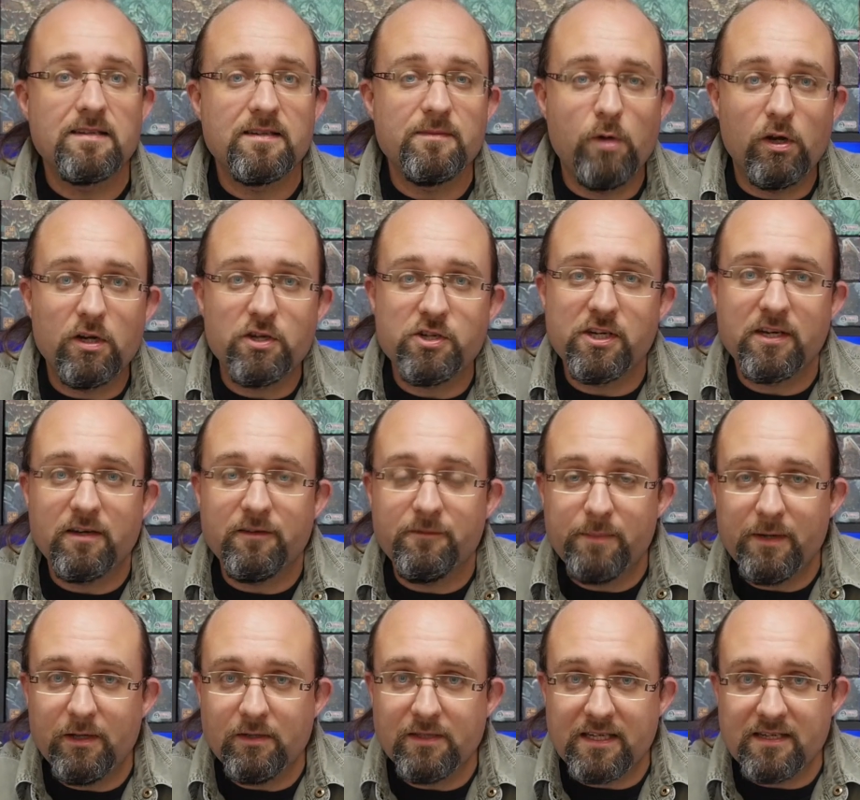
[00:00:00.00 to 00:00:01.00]
demolishing of
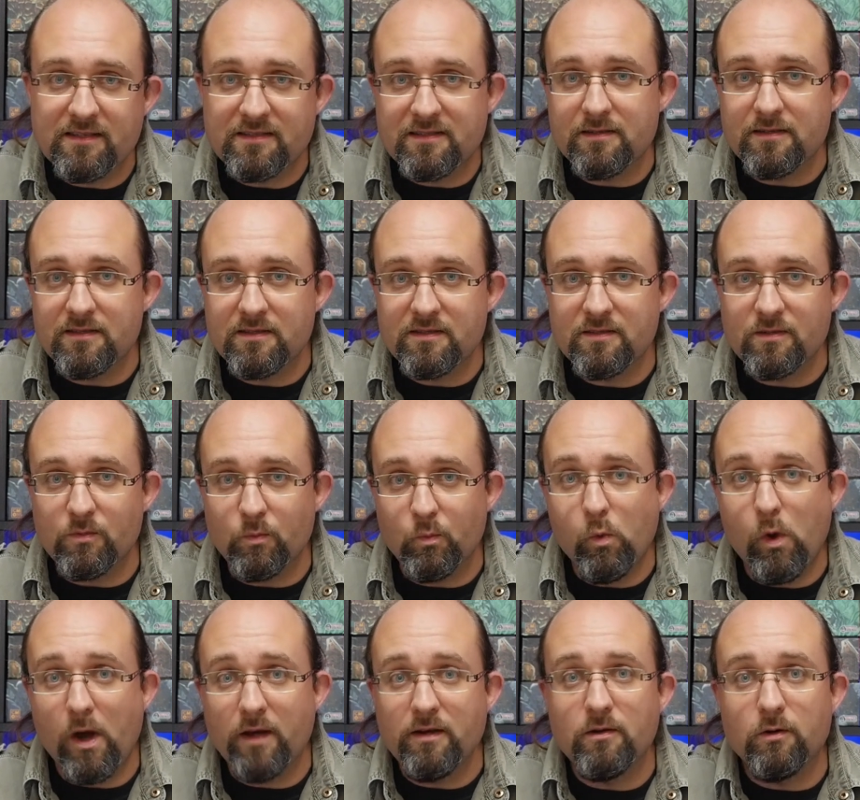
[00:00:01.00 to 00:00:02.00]
buildings that has
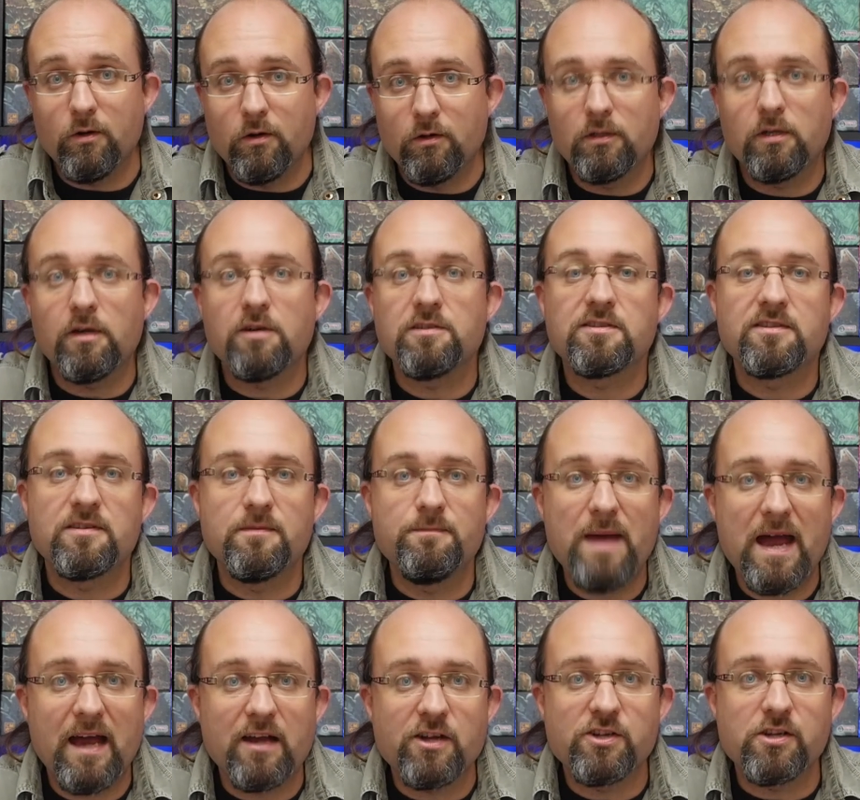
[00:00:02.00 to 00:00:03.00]
won or lost the
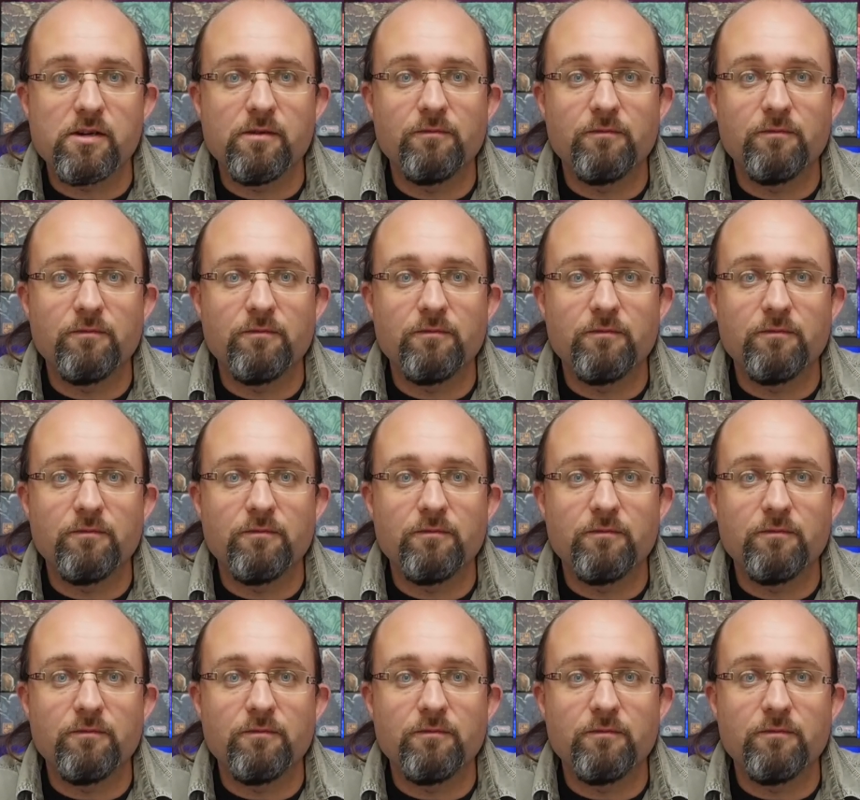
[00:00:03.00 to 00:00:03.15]
match,